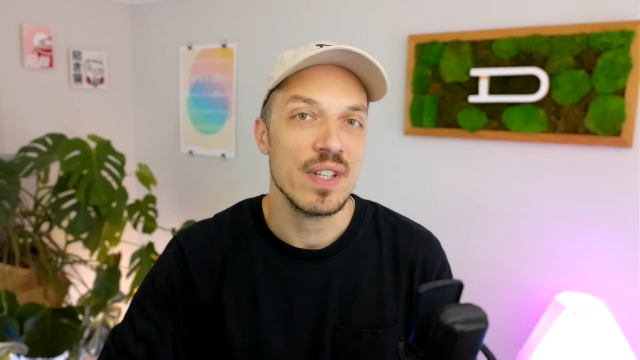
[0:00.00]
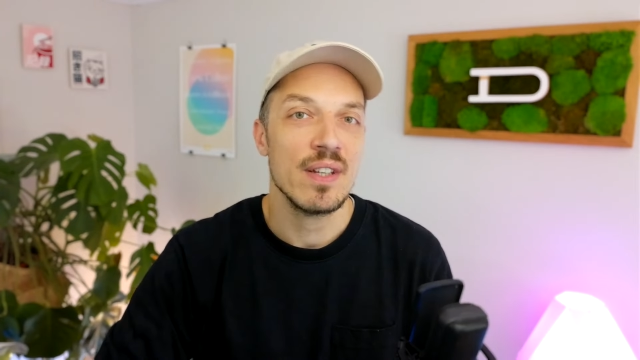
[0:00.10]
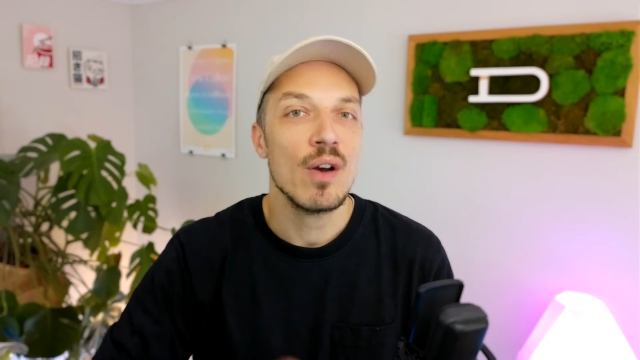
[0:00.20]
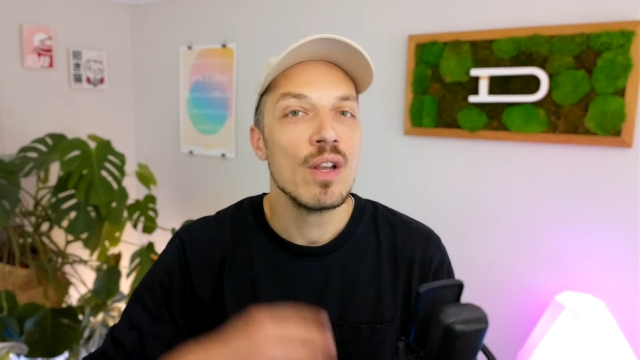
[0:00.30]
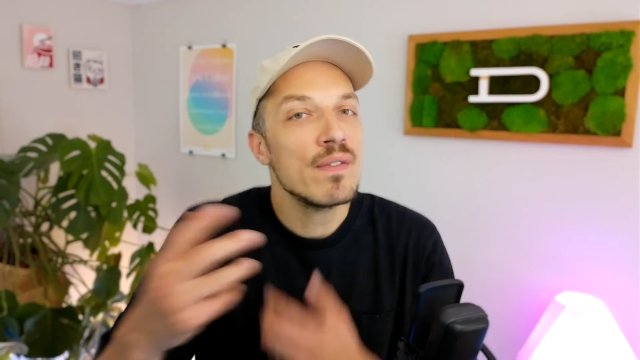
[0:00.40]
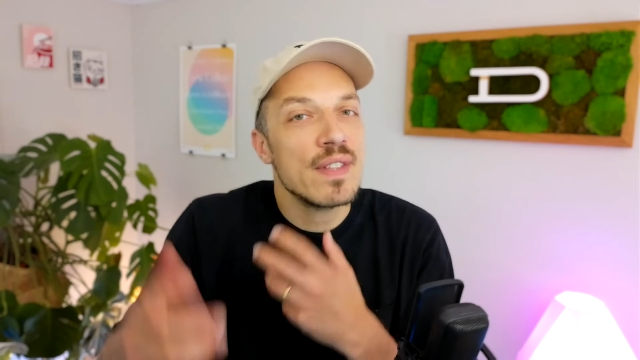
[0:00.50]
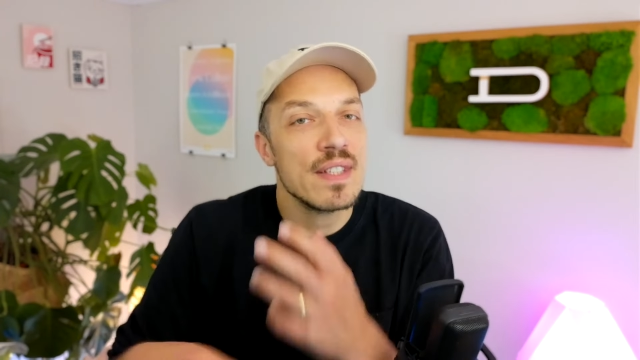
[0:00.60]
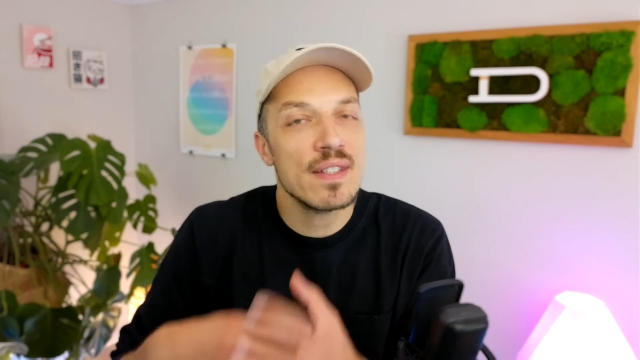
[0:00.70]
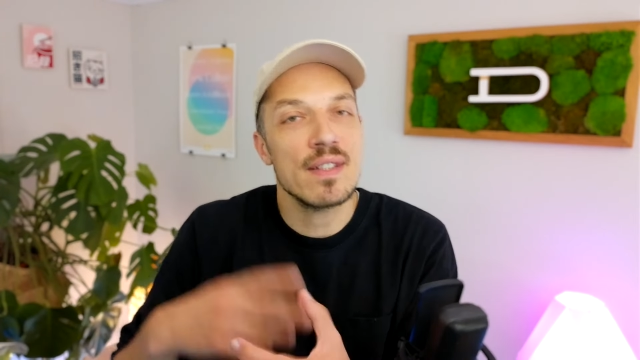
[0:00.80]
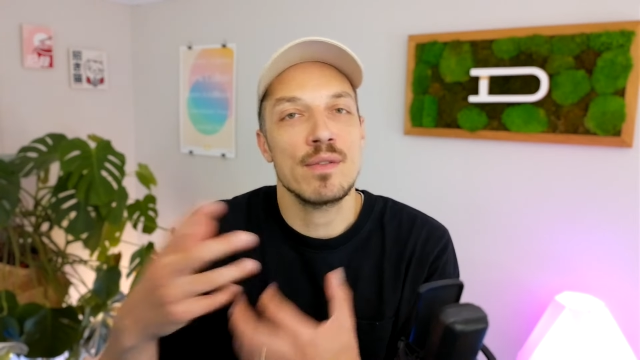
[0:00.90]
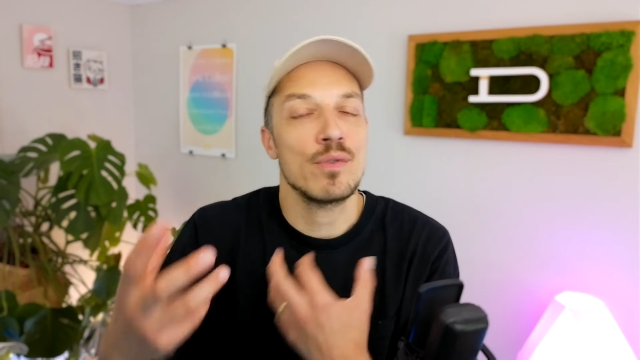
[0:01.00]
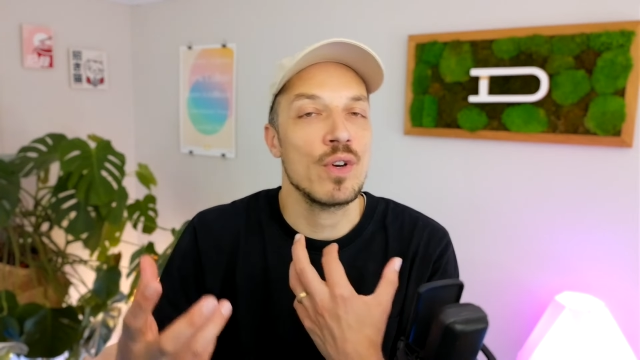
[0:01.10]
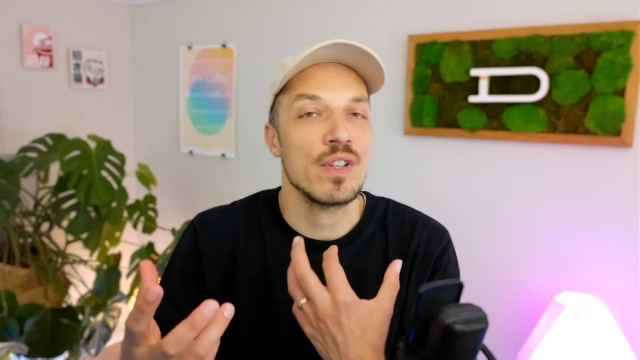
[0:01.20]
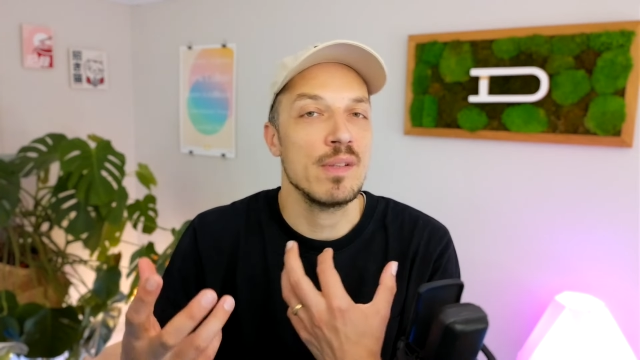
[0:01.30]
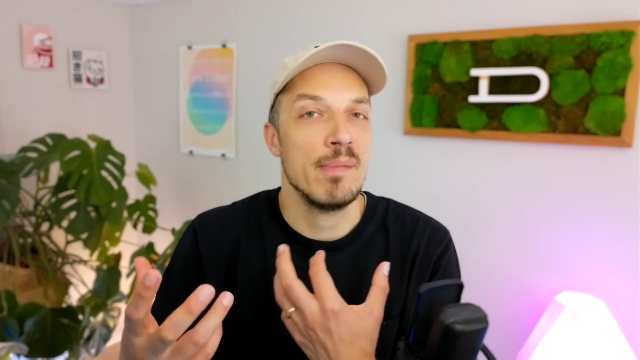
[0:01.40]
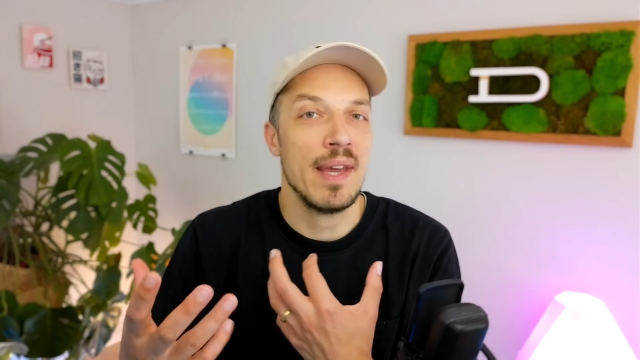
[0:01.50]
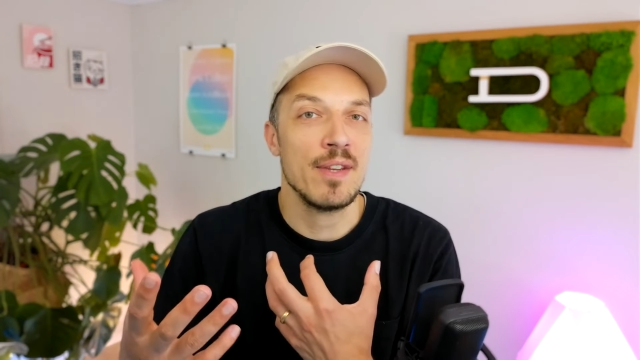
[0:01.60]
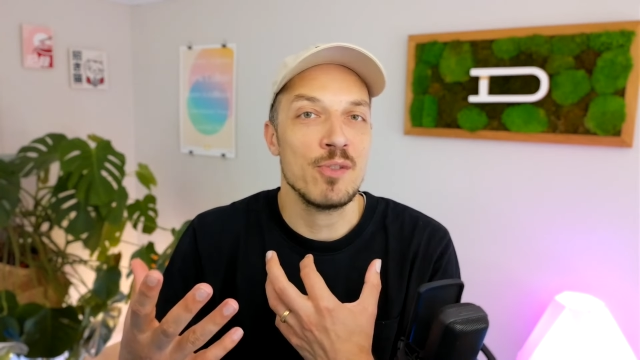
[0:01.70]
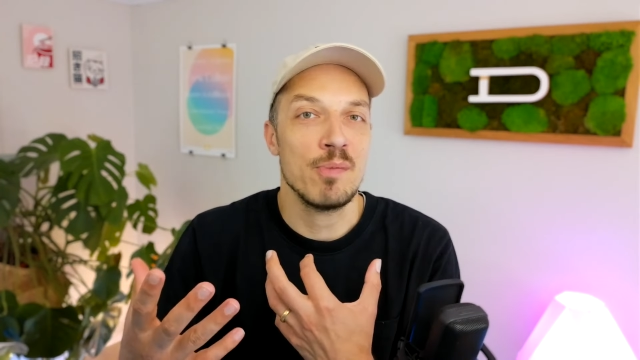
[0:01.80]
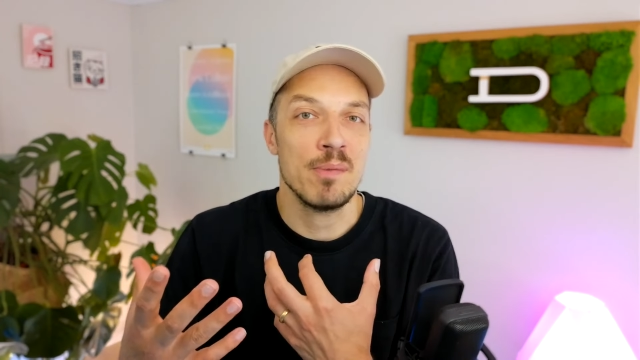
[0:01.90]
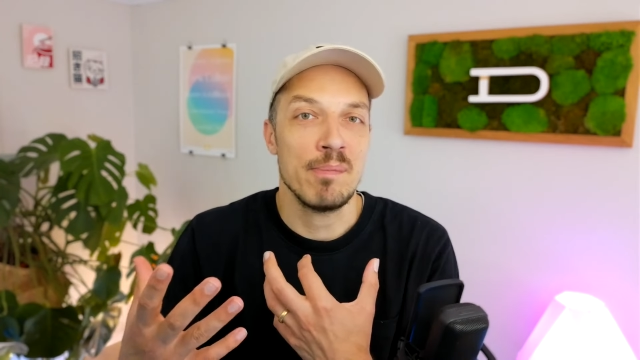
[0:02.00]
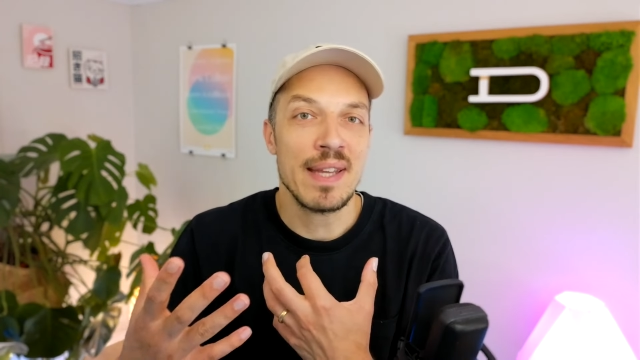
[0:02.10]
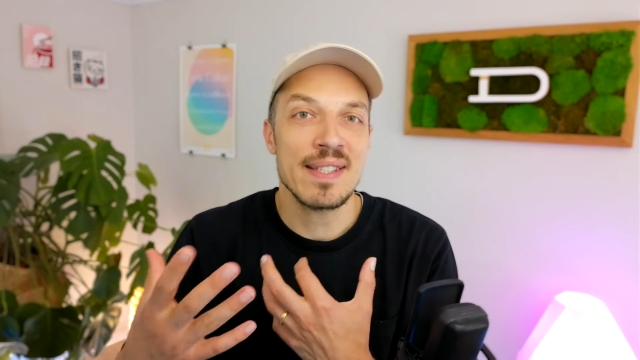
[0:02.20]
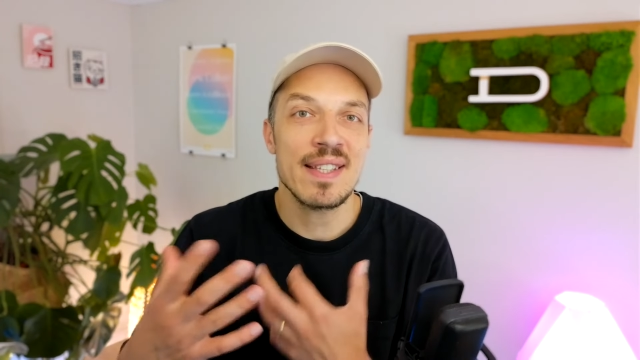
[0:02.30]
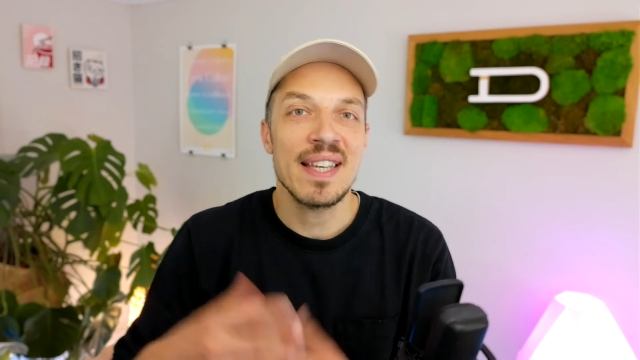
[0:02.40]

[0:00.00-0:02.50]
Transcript: And all of this is, of course, a management mess.